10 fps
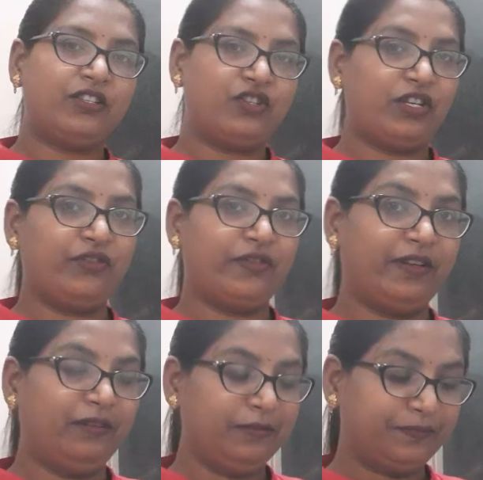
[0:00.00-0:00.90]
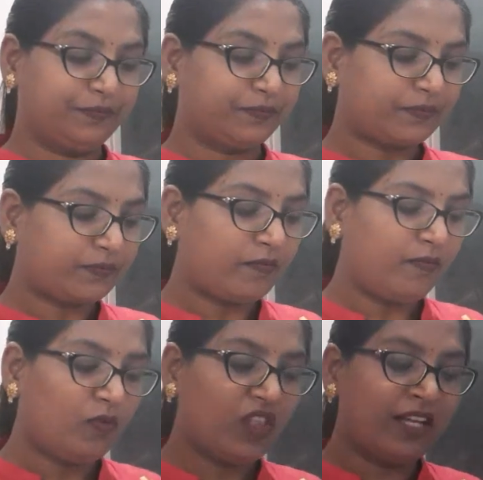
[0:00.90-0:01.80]
children,
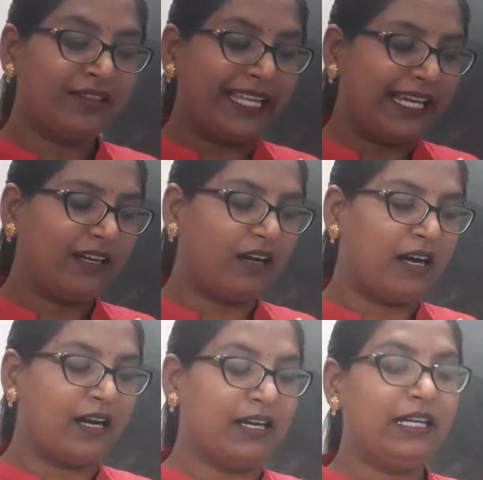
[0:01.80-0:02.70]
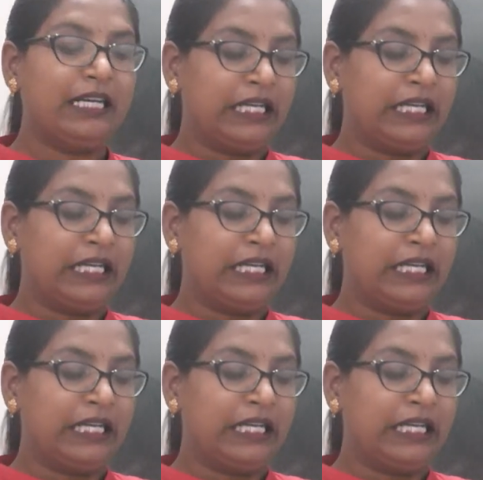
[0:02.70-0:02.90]
there are